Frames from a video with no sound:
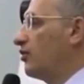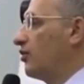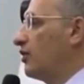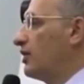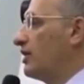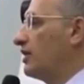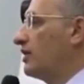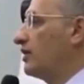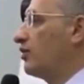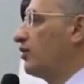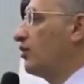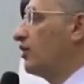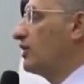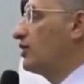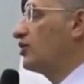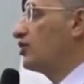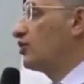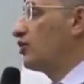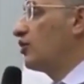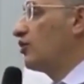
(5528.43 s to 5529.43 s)
suitable,
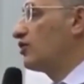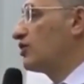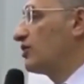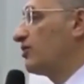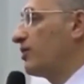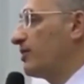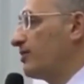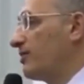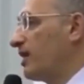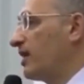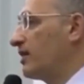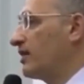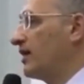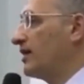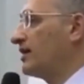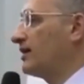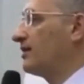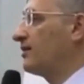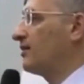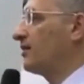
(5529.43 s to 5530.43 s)
but the smell should also
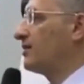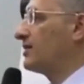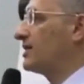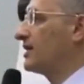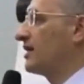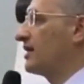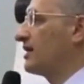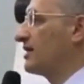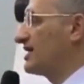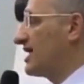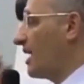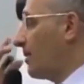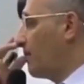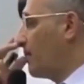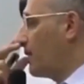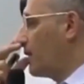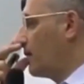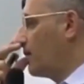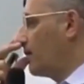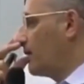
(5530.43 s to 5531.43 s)
be cool. Then the
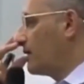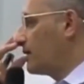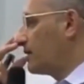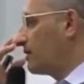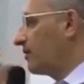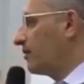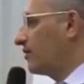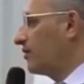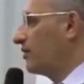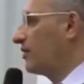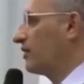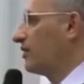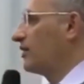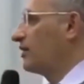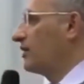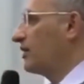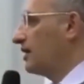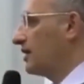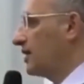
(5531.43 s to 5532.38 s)
remedy is suitable.